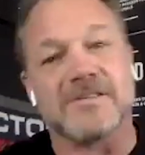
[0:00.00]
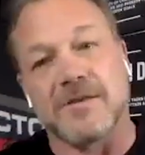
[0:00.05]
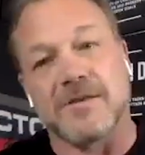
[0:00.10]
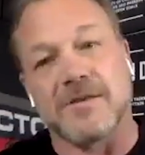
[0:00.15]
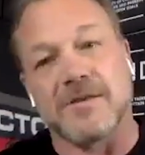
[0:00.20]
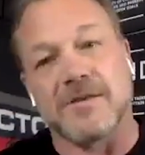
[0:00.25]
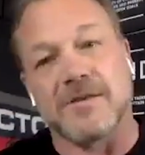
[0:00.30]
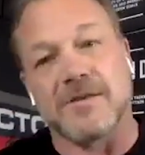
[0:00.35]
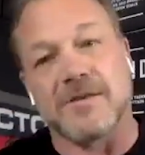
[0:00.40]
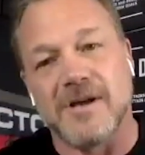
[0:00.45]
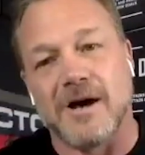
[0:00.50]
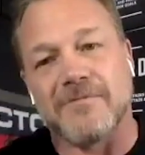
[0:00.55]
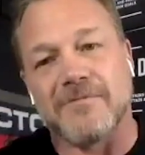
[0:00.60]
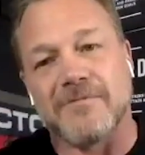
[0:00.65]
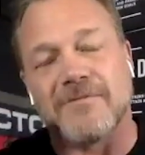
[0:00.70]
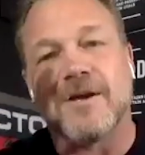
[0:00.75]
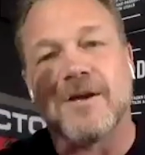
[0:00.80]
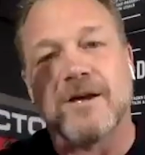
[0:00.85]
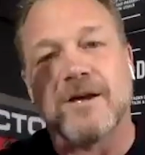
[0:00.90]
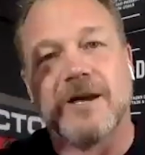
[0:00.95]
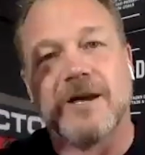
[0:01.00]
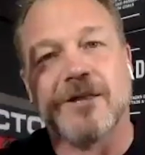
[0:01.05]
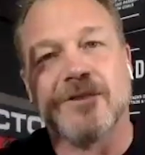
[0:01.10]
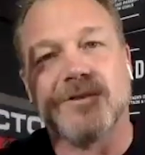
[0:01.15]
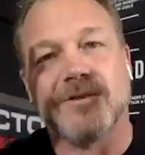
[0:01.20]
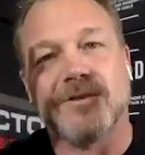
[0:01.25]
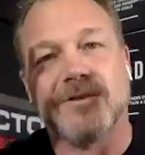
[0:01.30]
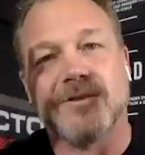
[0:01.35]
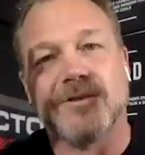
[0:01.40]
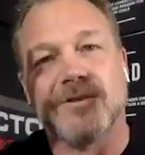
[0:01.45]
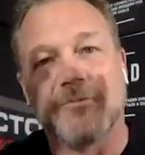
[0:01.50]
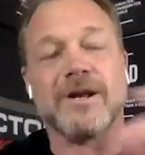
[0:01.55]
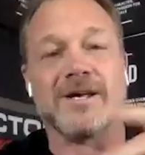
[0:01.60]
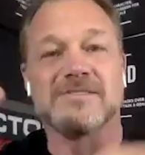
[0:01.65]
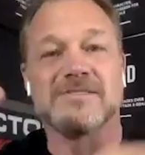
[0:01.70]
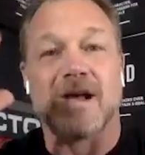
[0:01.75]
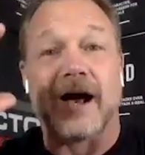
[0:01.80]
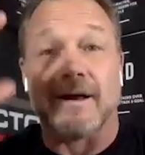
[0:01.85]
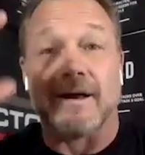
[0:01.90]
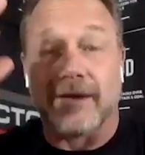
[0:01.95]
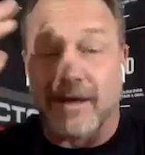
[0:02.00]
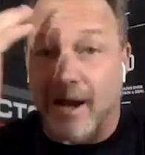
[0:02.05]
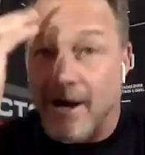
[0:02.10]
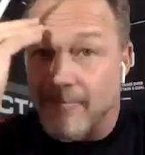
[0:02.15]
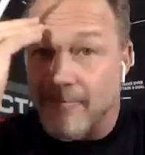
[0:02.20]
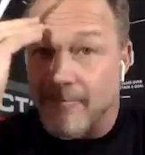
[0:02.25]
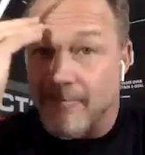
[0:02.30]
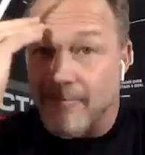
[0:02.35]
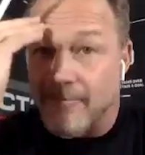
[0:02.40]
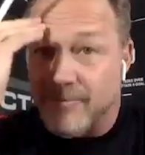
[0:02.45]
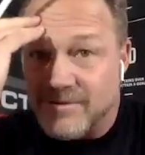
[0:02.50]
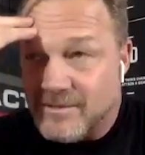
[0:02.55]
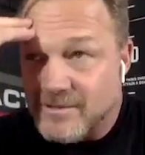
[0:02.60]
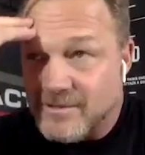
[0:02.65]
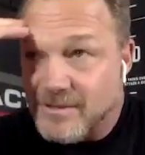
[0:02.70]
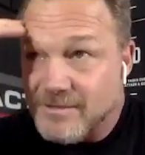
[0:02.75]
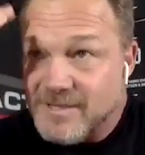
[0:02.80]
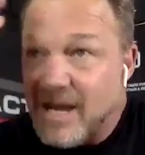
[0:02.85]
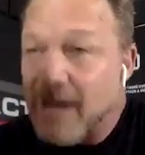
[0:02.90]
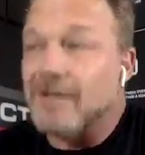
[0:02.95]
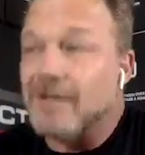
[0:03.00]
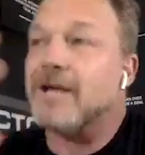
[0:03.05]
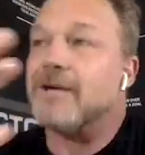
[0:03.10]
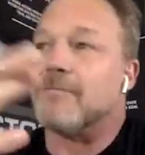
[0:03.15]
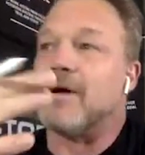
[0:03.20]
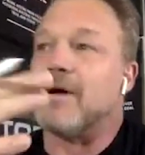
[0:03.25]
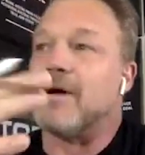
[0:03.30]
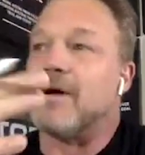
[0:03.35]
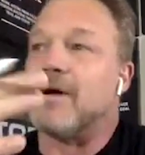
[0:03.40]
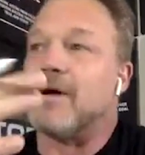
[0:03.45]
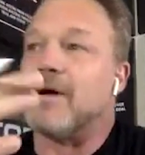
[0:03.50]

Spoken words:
all this other stuff. And the point is, I was telling